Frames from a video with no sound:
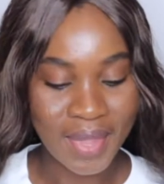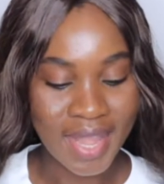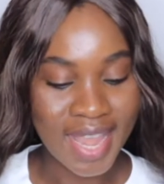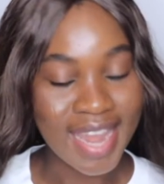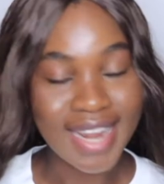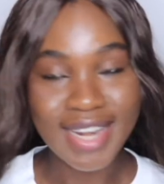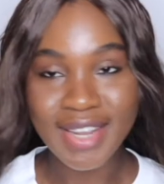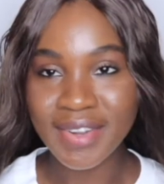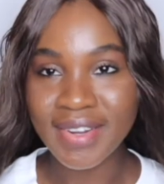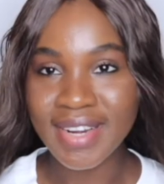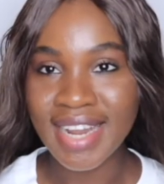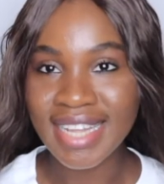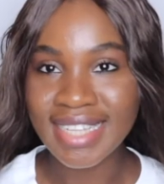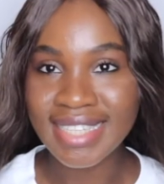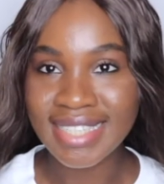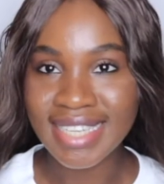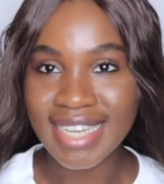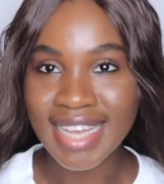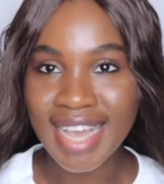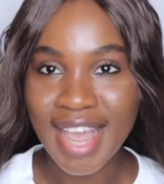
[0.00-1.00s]
And the other
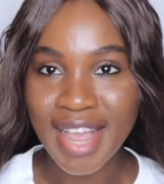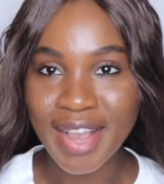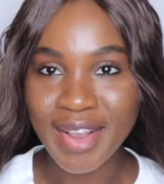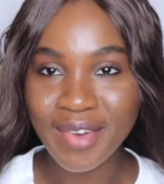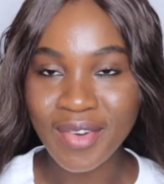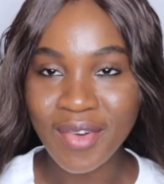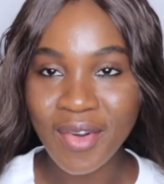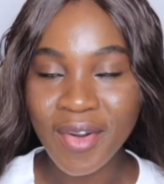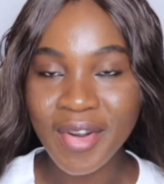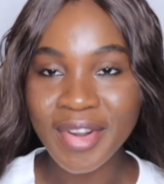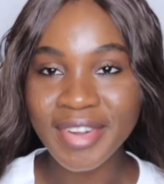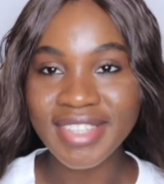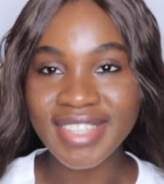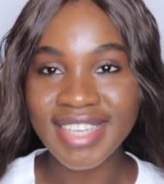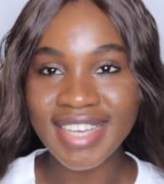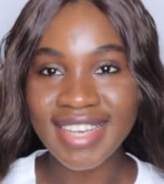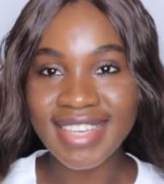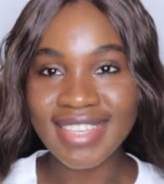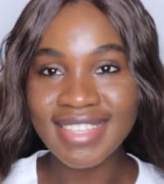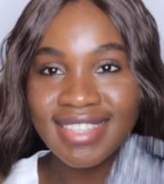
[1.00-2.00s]
thing I got
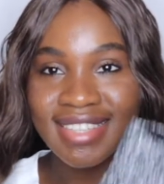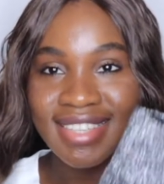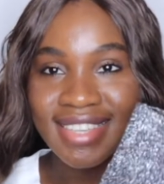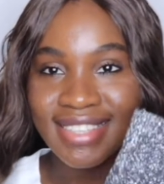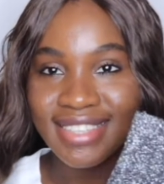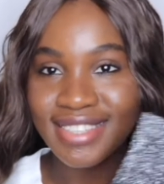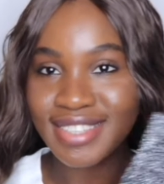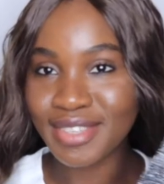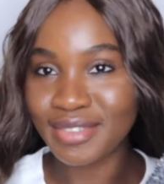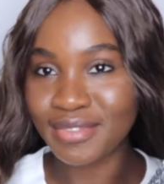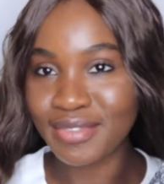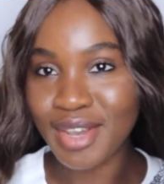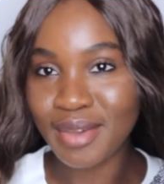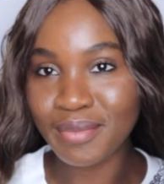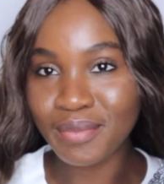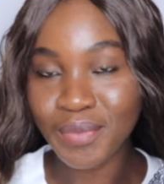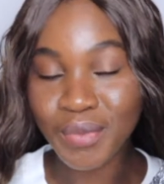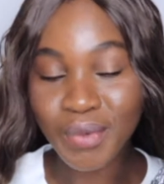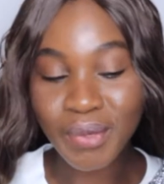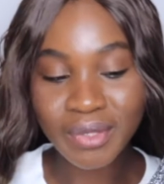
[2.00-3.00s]
is this
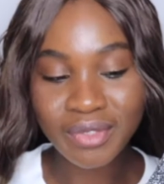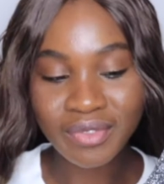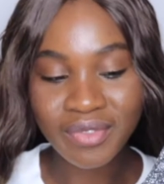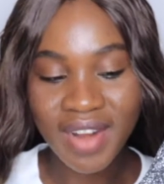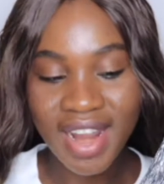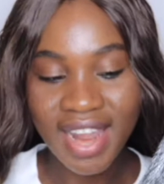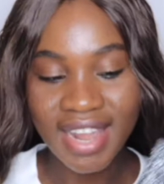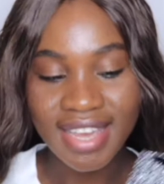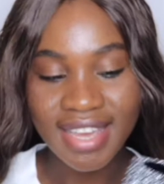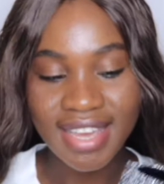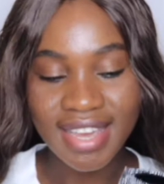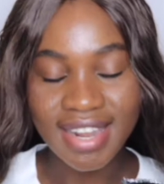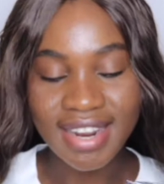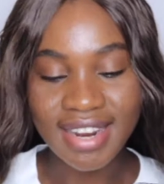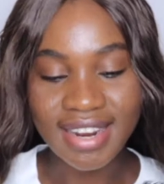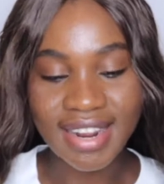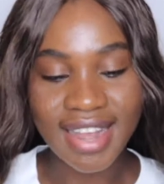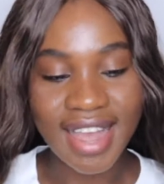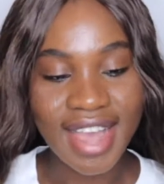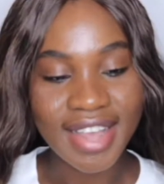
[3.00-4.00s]
silver boots right
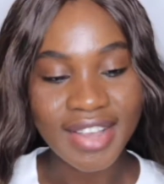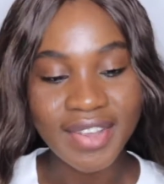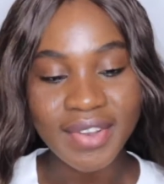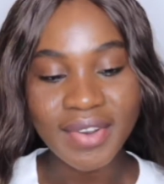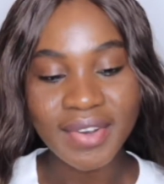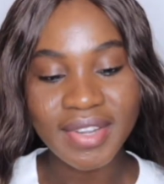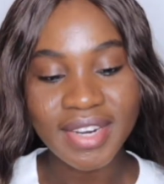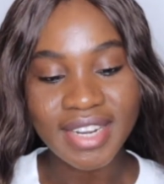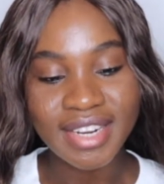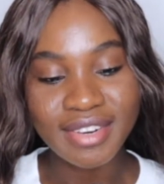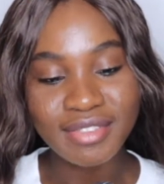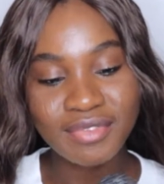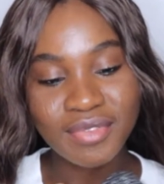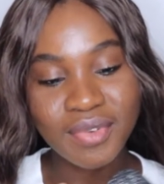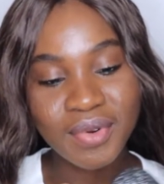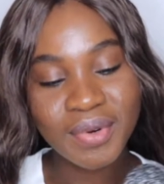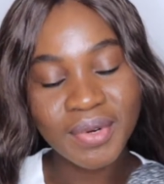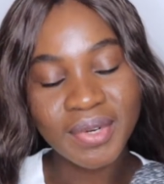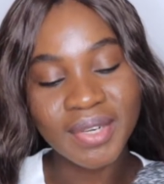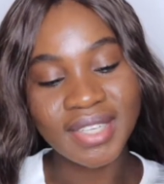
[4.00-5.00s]
here. I got it
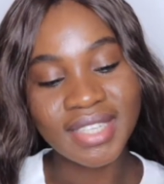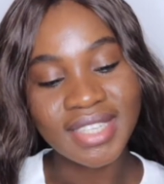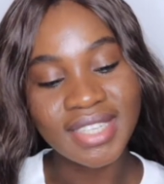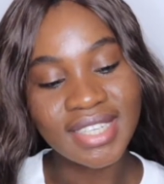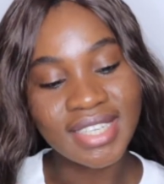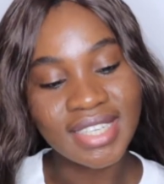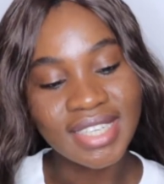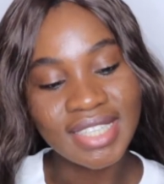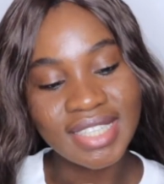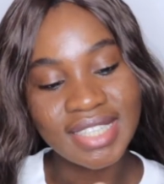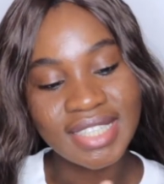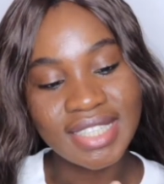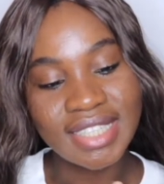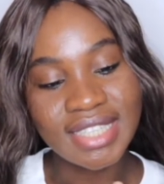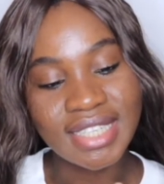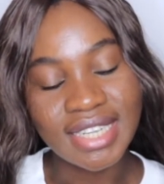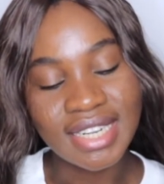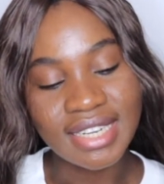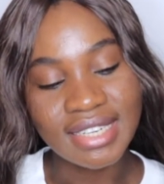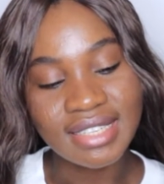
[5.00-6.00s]
for
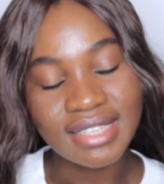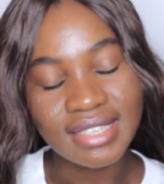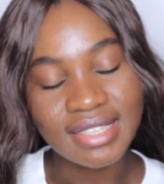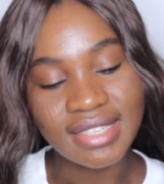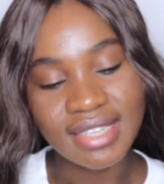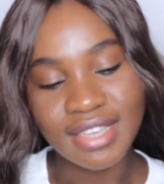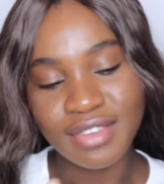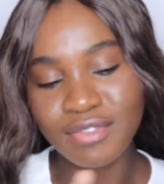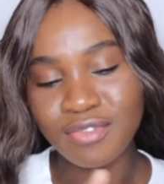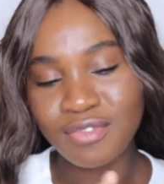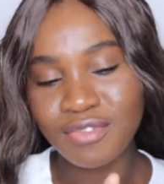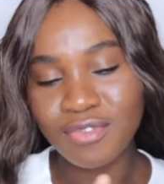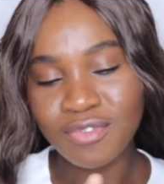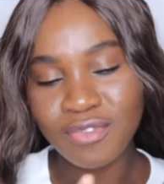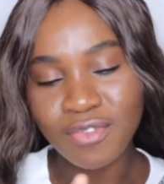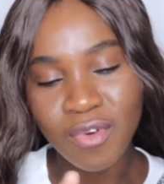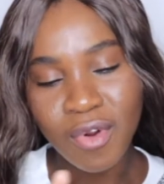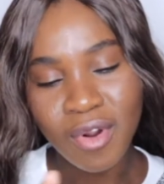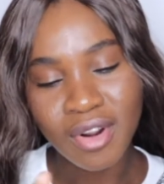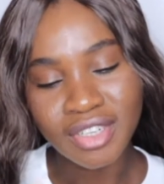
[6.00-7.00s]

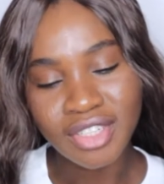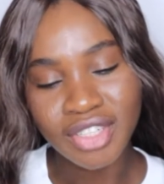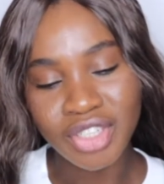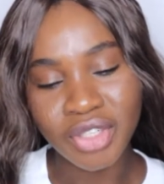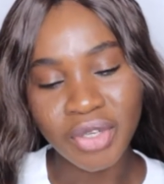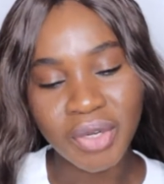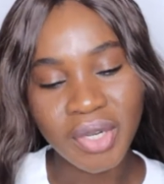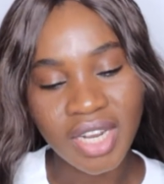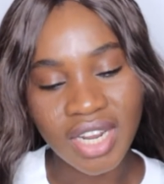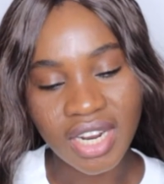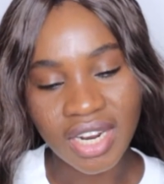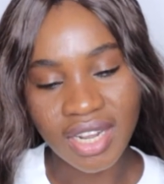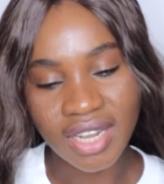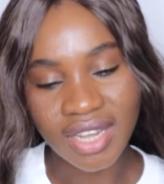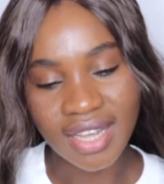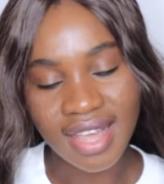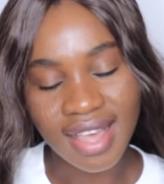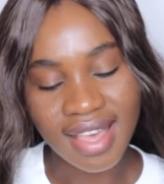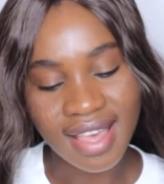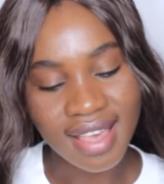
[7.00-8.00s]
$34,
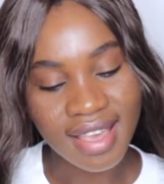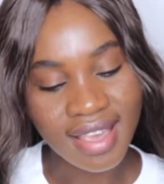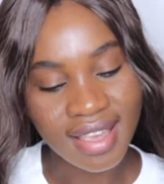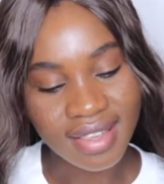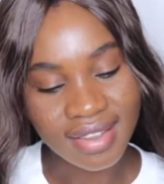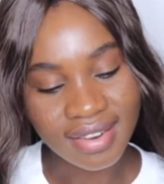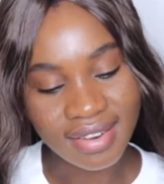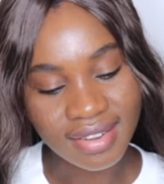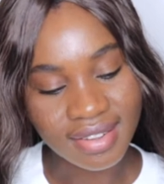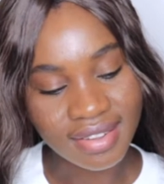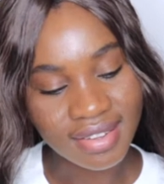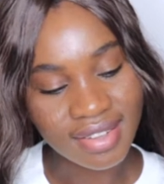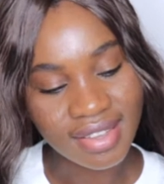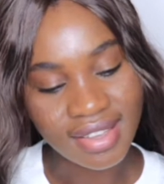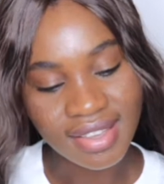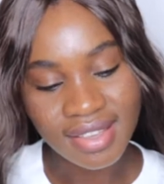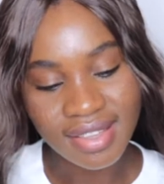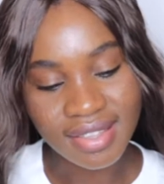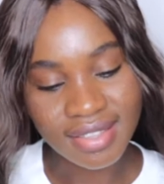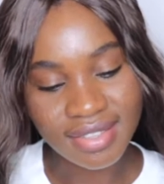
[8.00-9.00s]
and
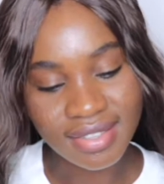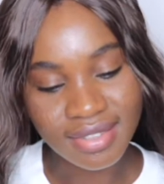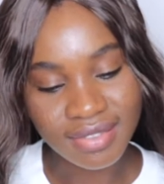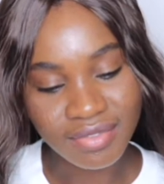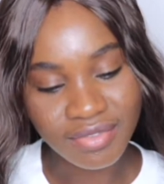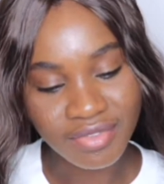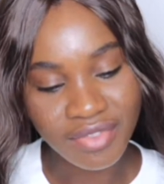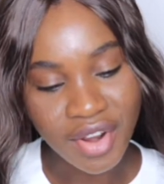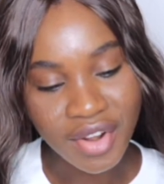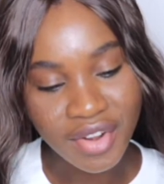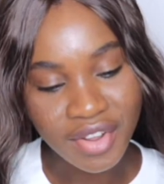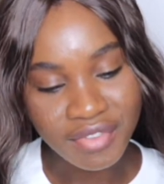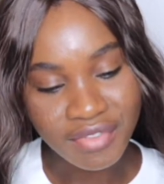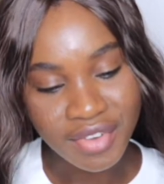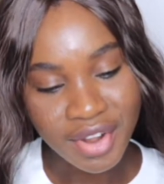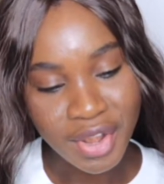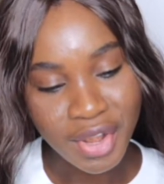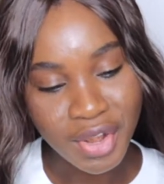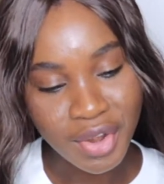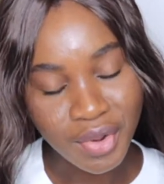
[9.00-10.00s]
it's
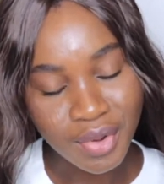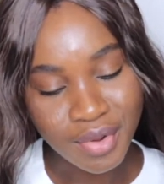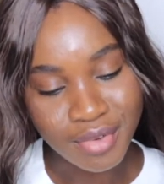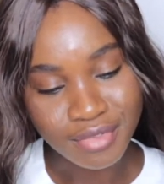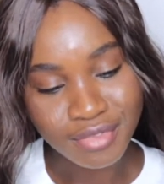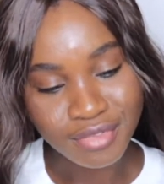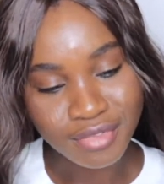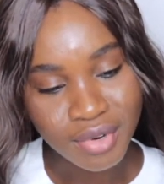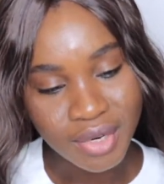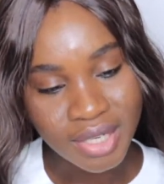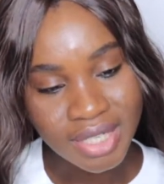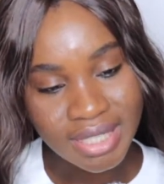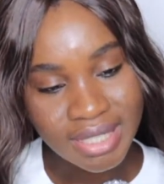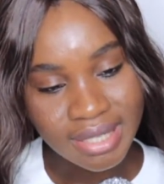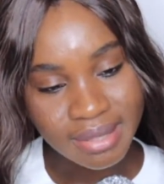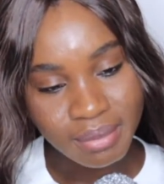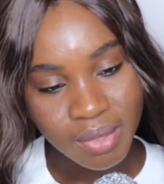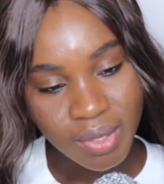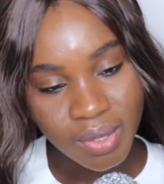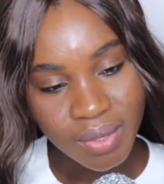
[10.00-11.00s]
very
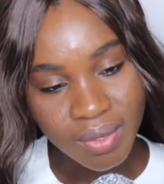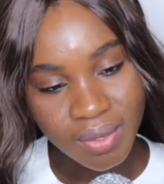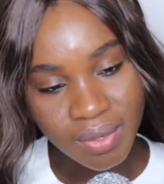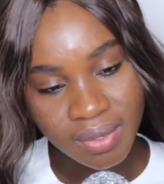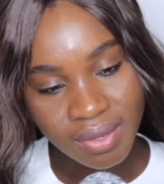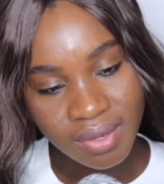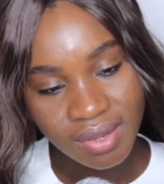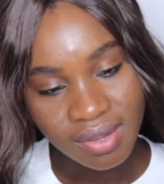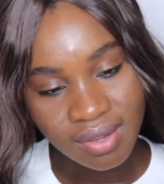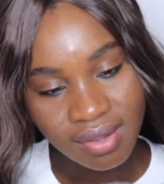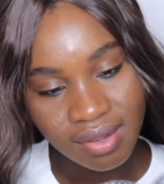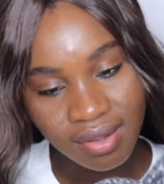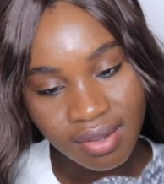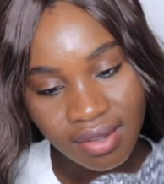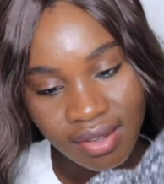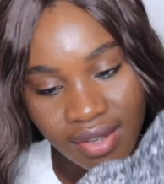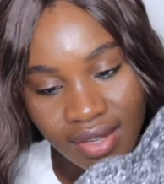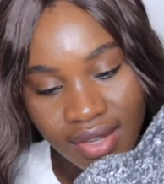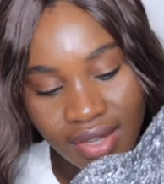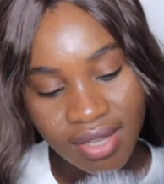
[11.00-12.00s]
comfortable.
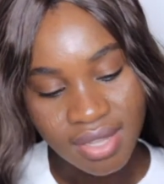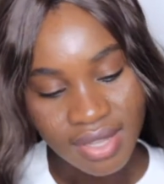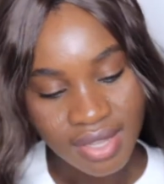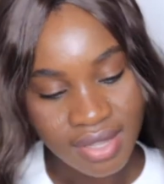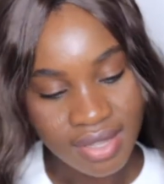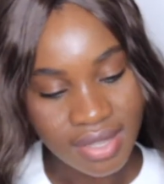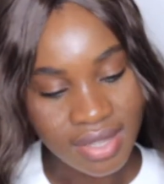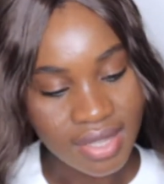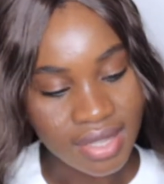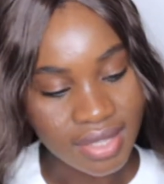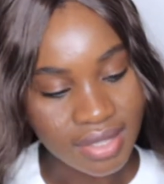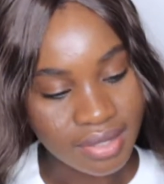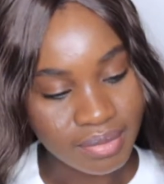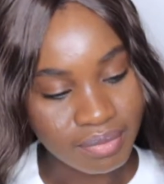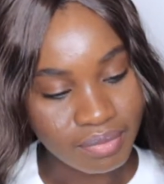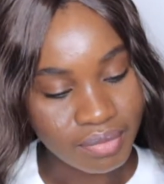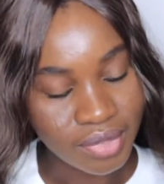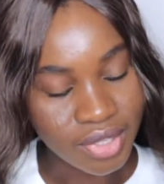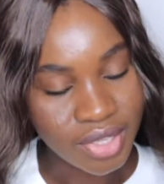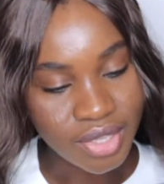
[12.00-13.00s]
It's
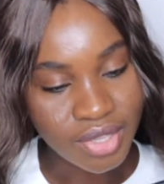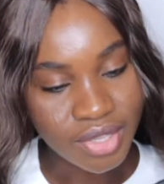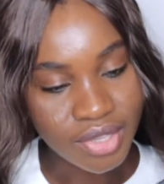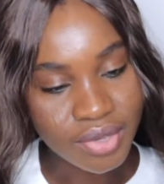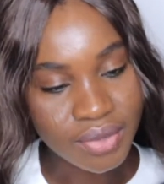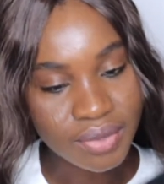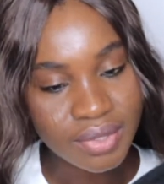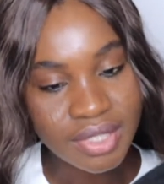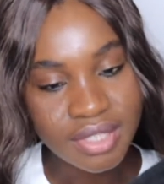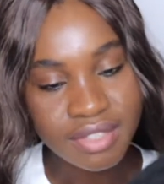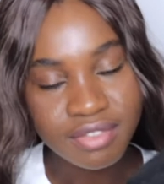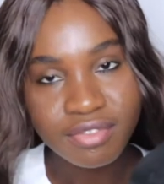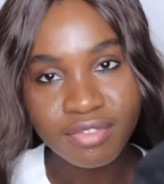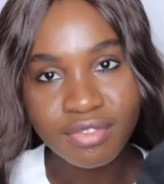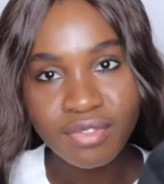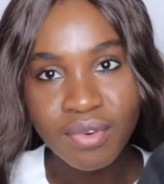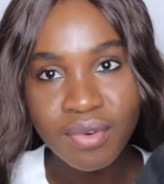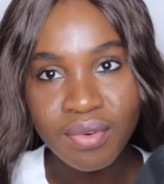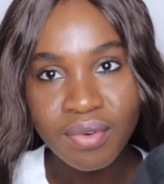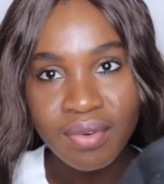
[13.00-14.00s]

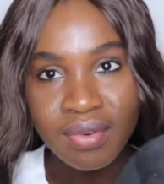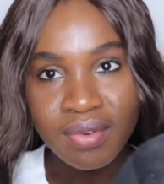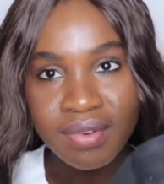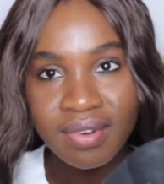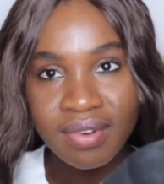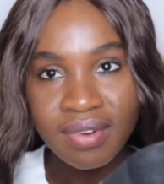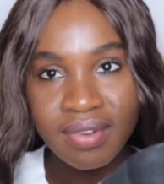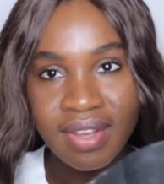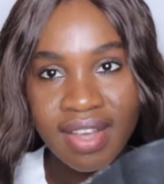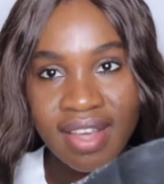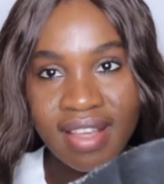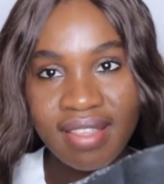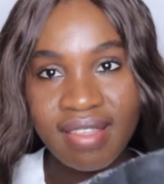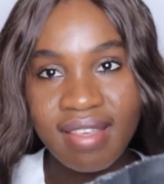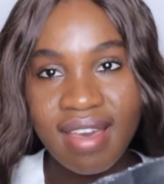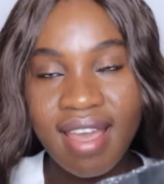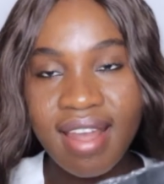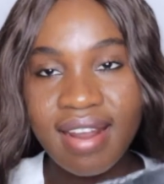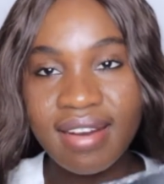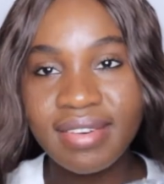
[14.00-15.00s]
beautiful. Look at
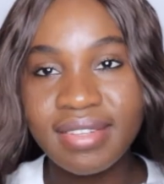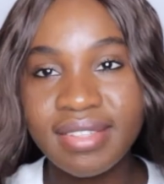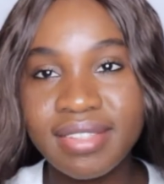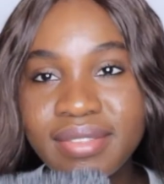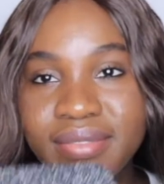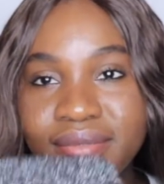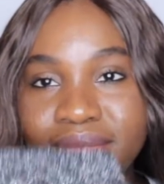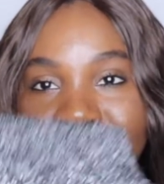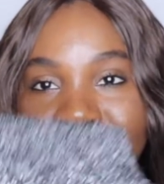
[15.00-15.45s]
that.